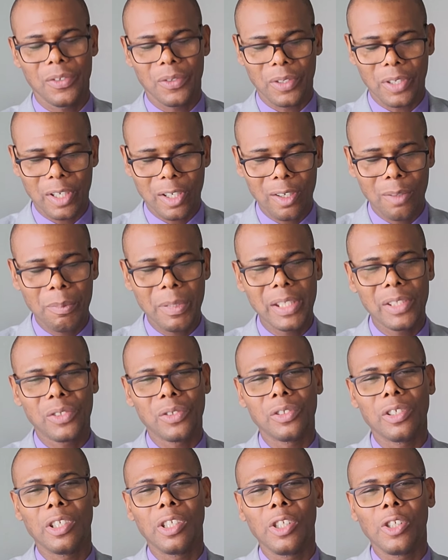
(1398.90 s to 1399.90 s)
You're coming
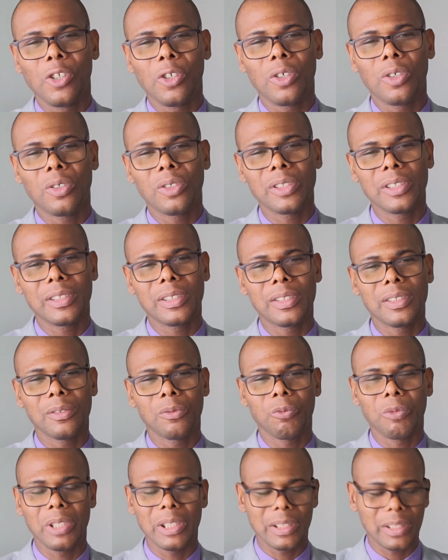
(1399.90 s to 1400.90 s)
to the Lord
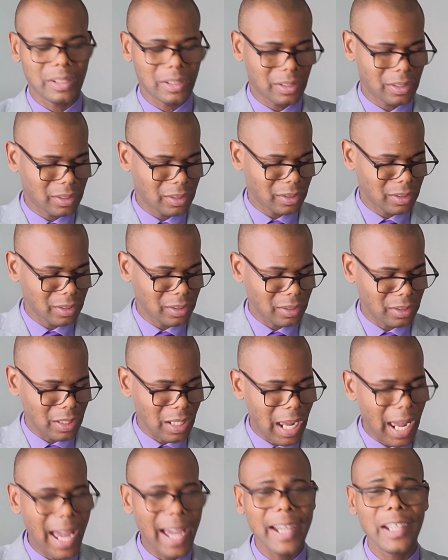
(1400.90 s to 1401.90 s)
with
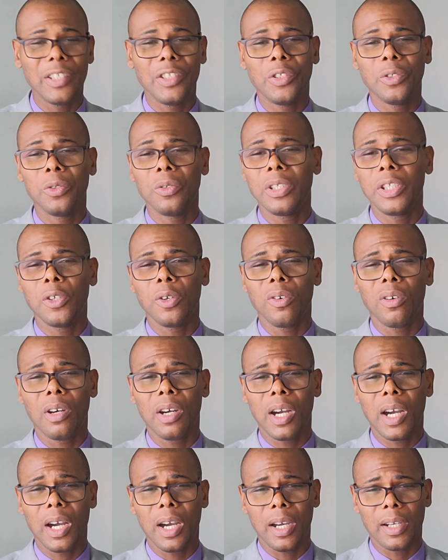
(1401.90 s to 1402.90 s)
the idol in your
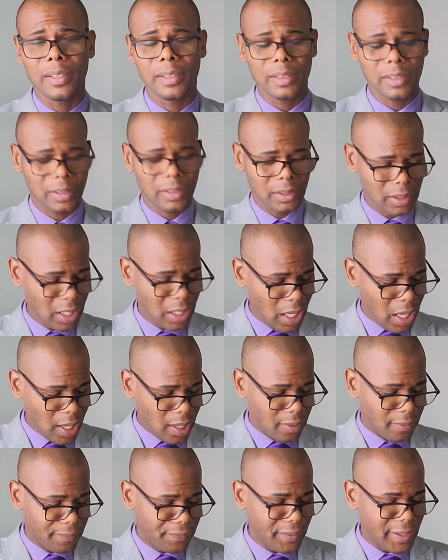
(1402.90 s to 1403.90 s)
heart.
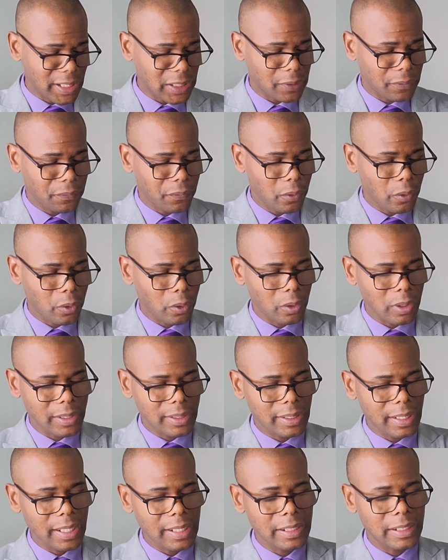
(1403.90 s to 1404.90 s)
In verse four, he
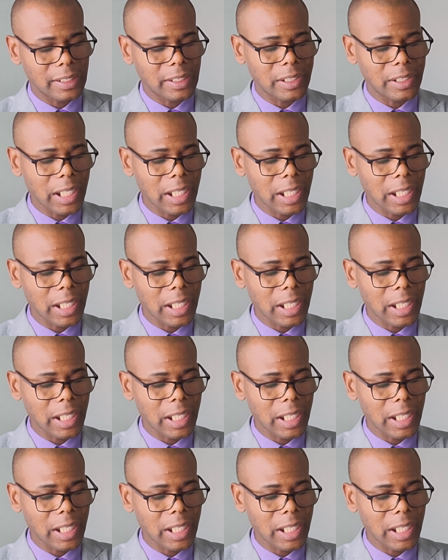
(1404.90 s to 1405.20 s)
says,